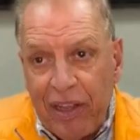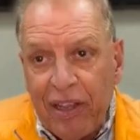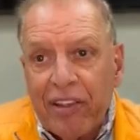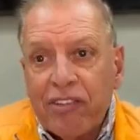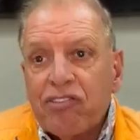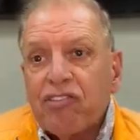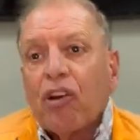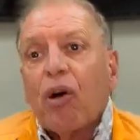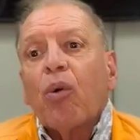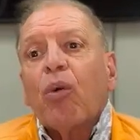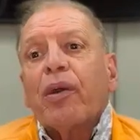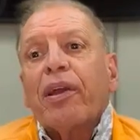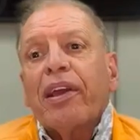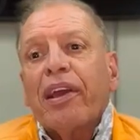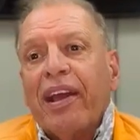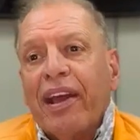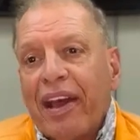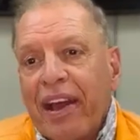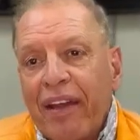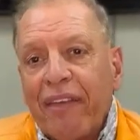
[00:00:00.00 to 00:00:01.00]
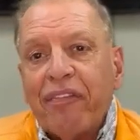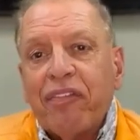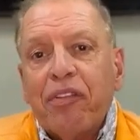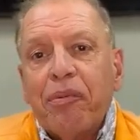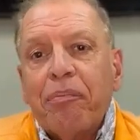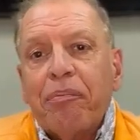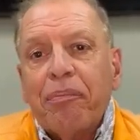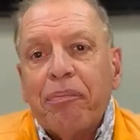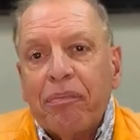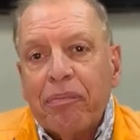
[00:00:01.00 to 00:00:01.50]
So we have
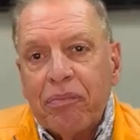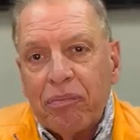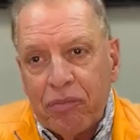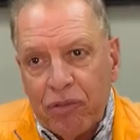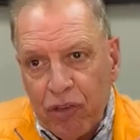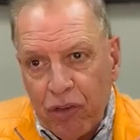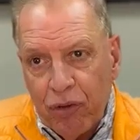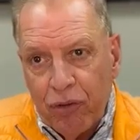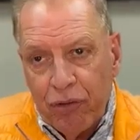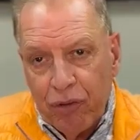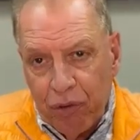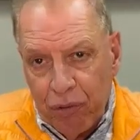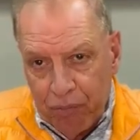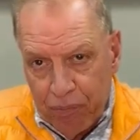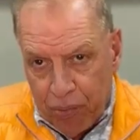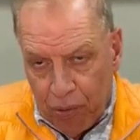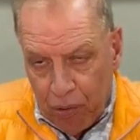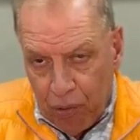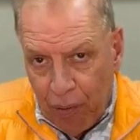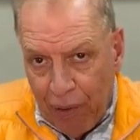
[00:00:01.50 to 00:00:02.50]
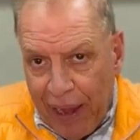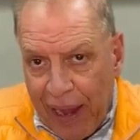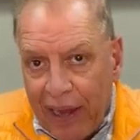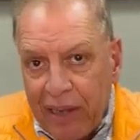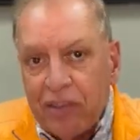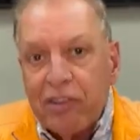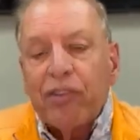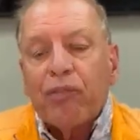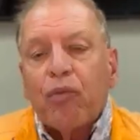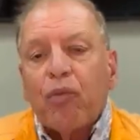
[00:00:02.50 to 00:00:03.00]
to do the
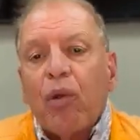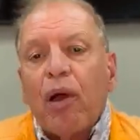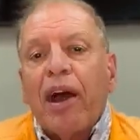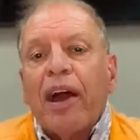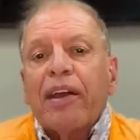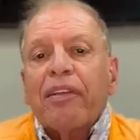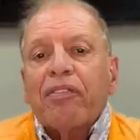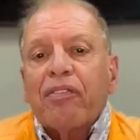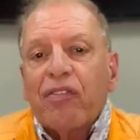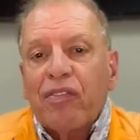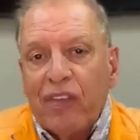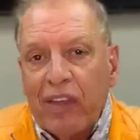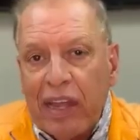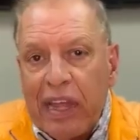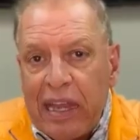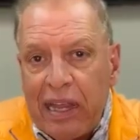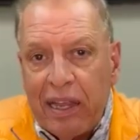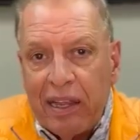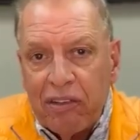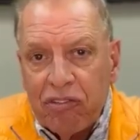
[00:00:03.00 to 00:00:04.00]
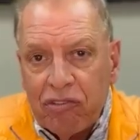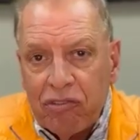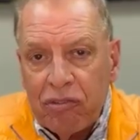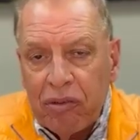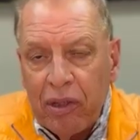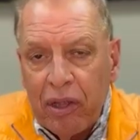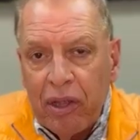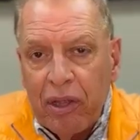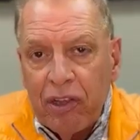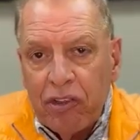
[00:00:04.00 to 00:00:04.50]
proactive right things
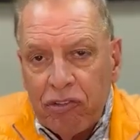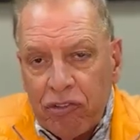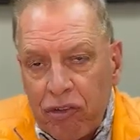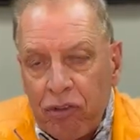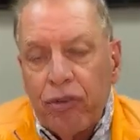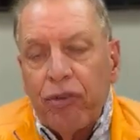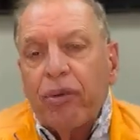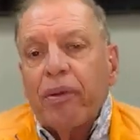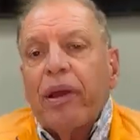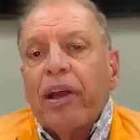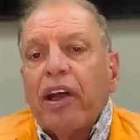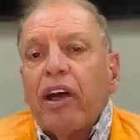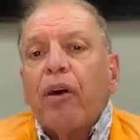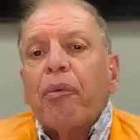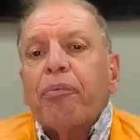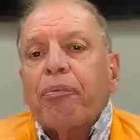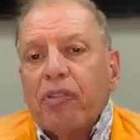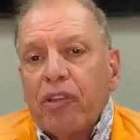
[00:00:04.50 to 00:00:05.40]
to help